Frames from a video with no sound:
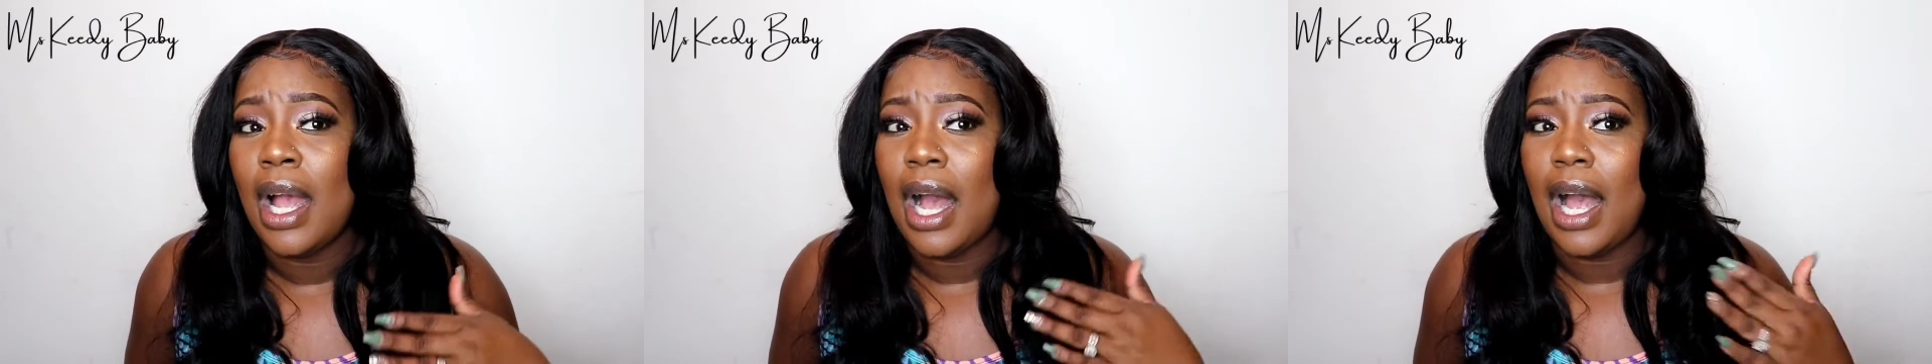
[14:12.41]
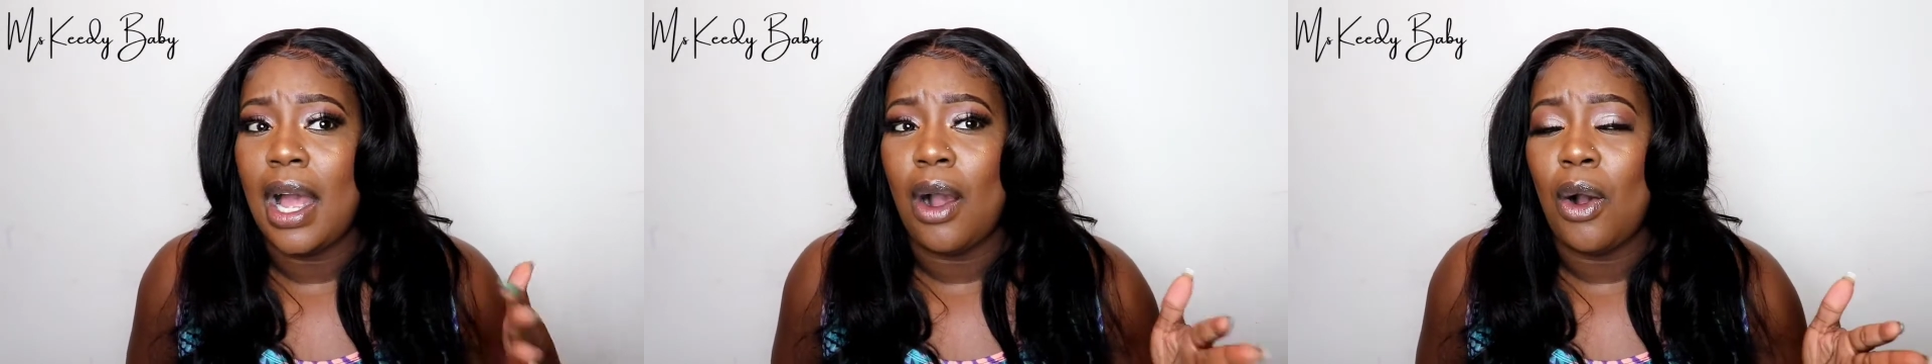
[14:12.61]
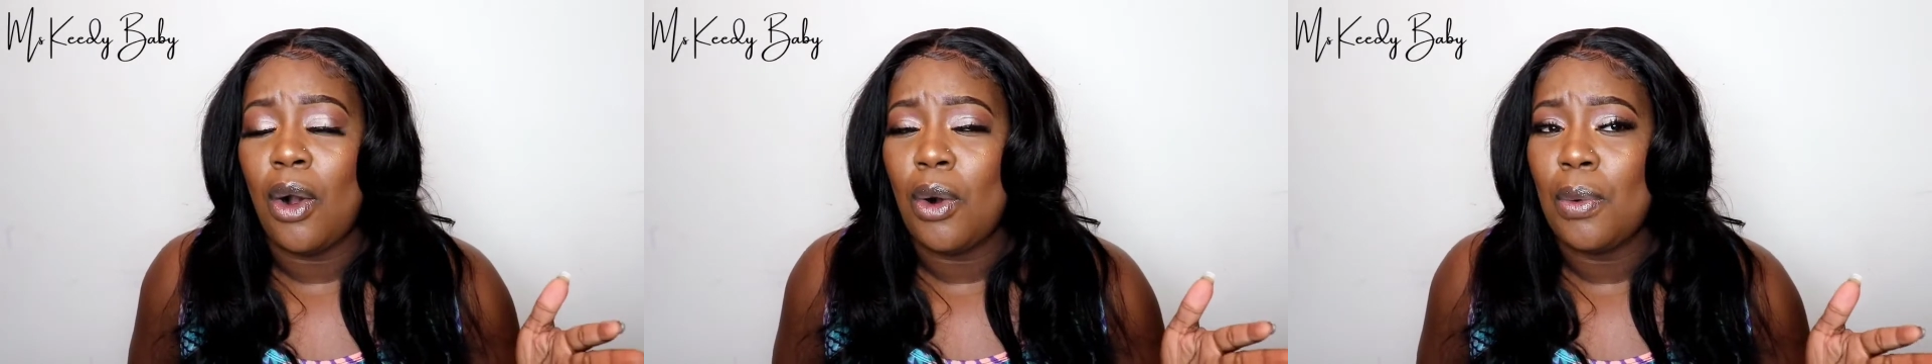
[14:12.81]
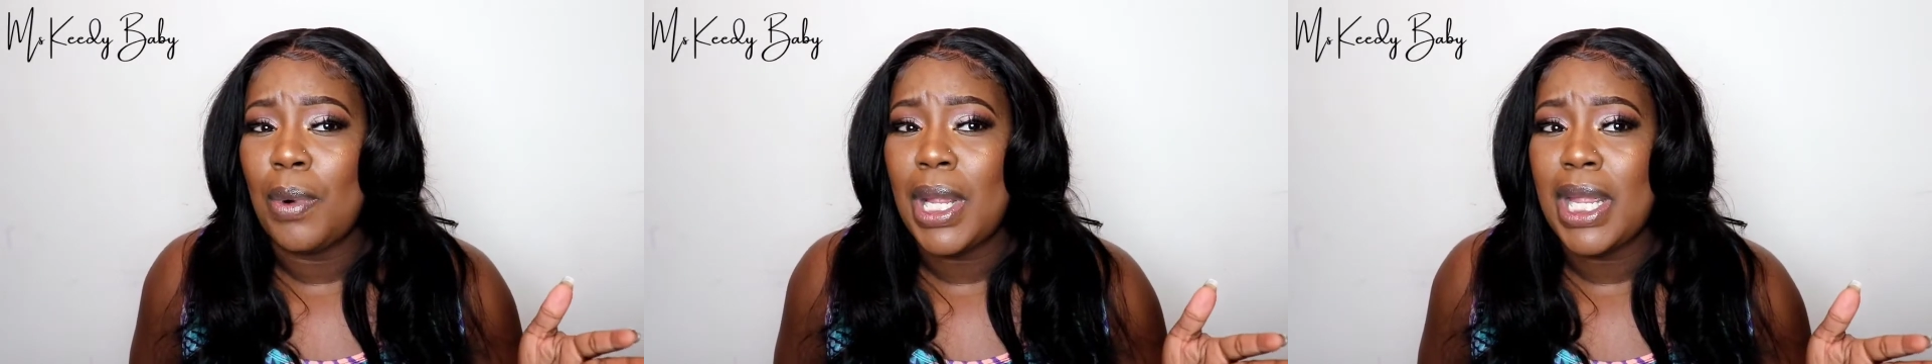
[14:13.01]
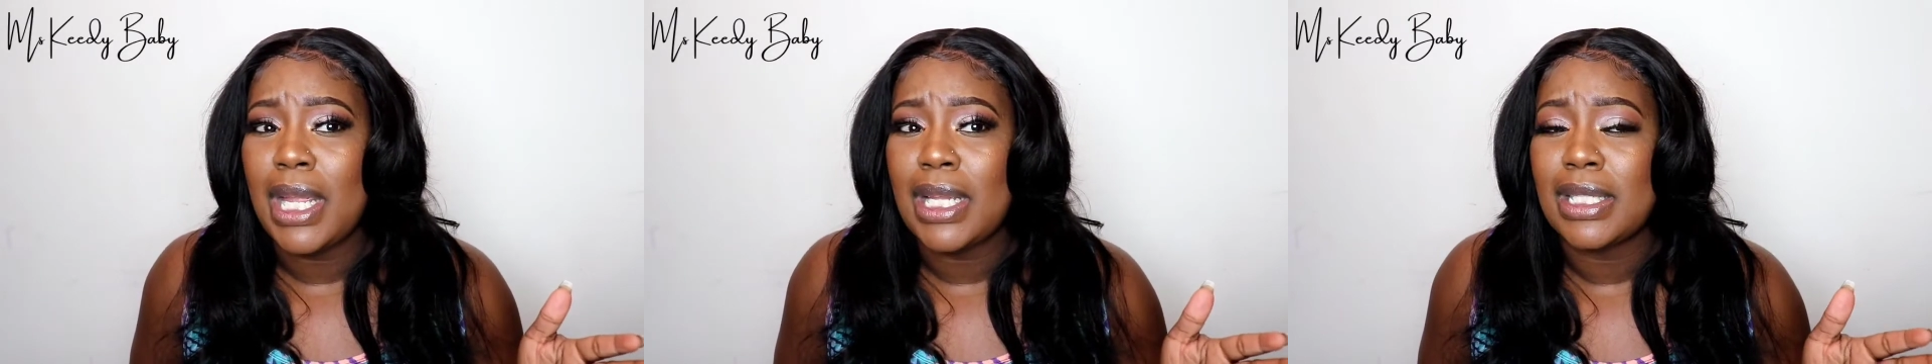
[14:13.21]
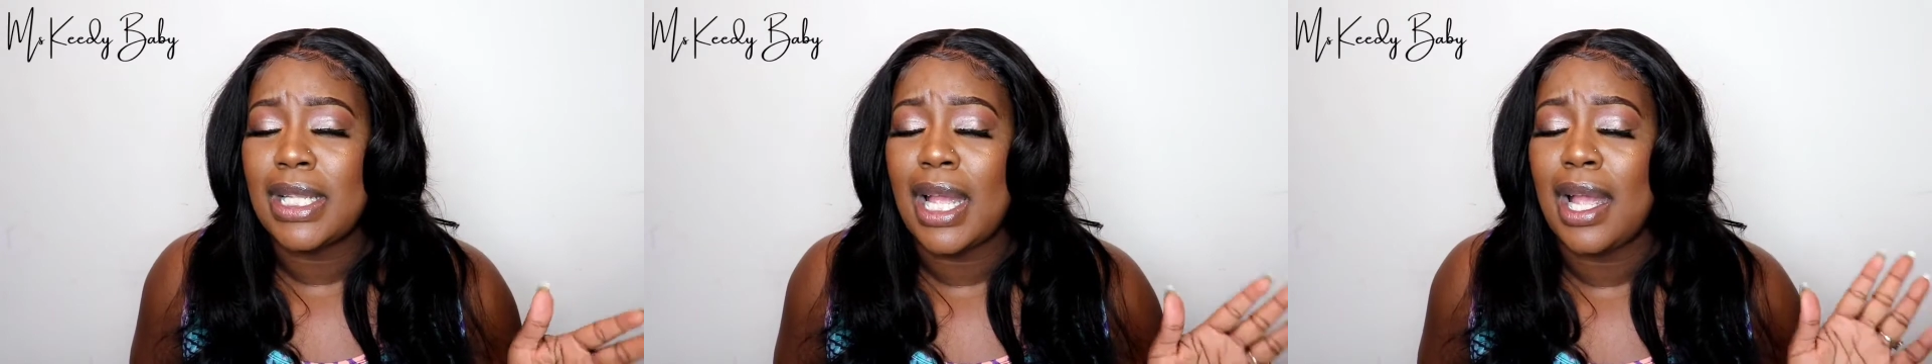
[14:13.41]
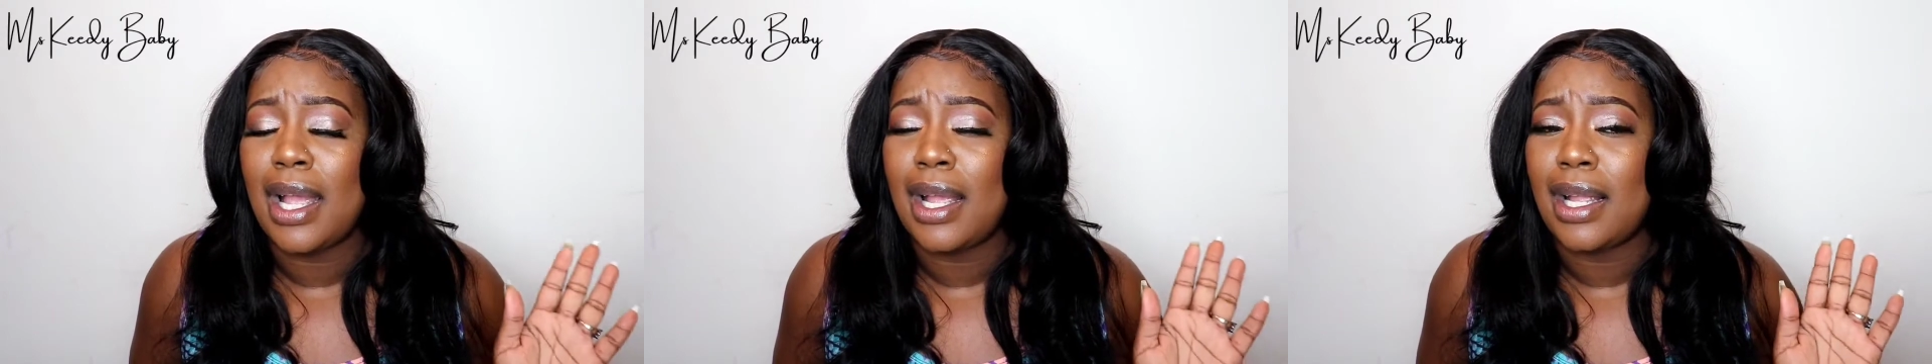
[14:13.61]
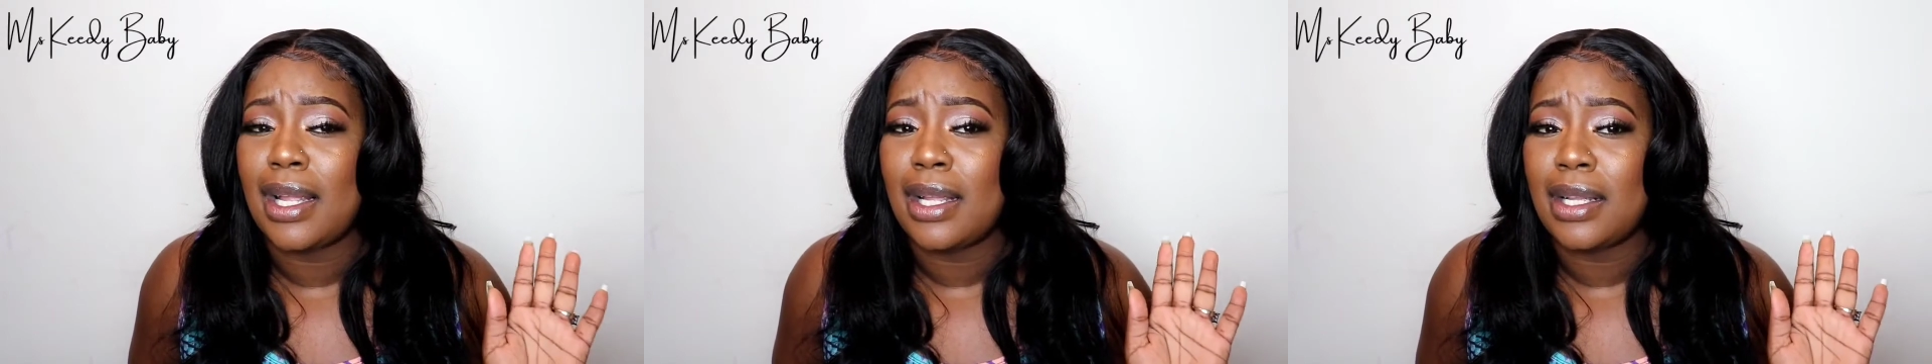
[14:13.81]
I always
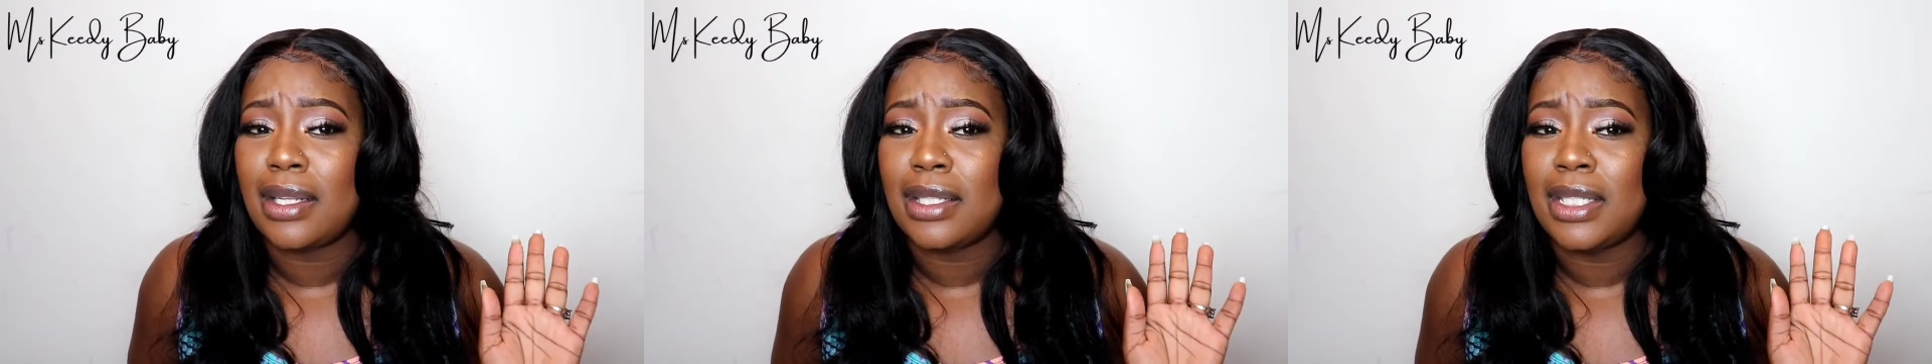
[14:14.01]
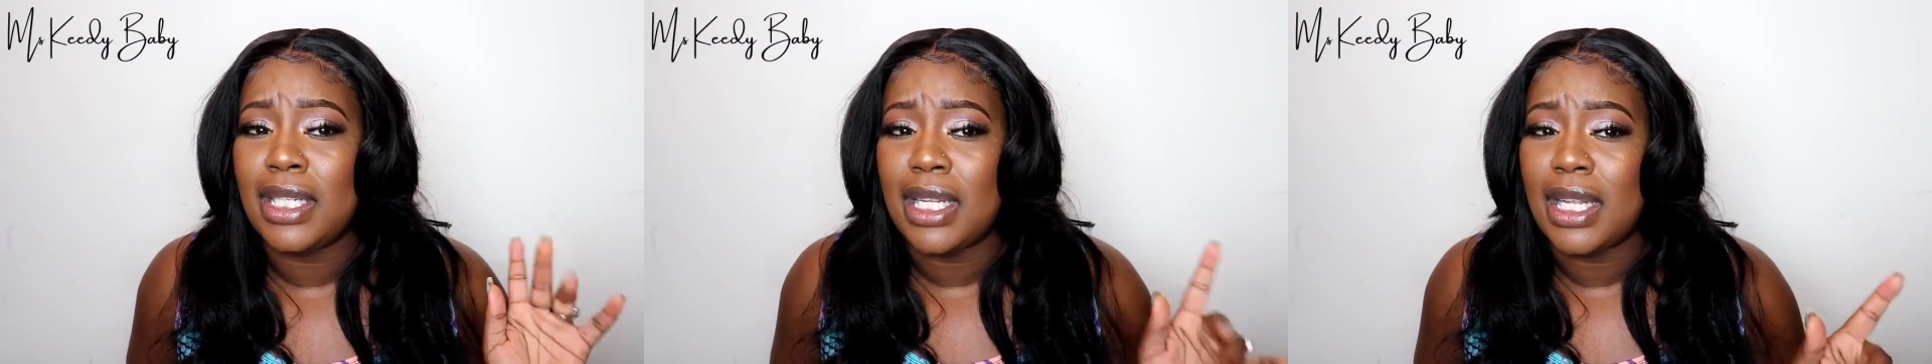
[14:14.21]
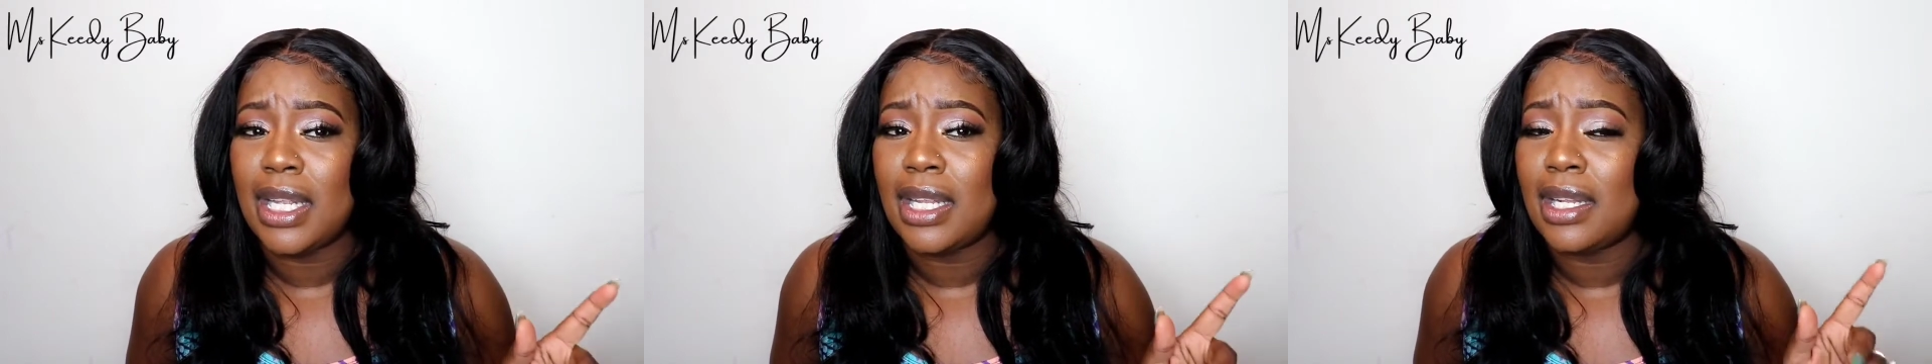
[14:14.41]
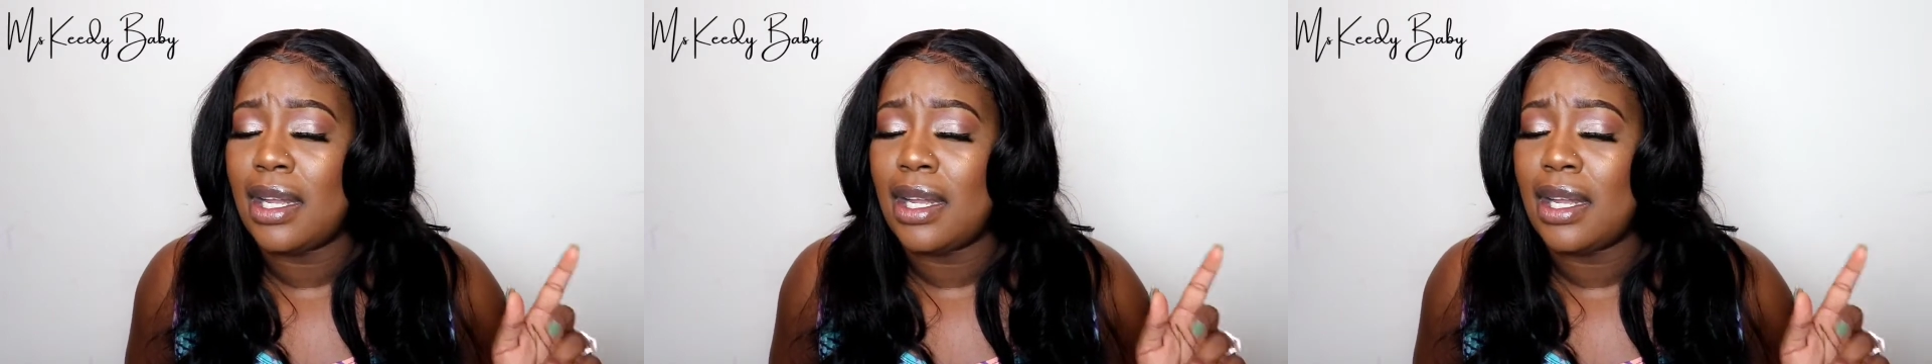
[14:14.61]
did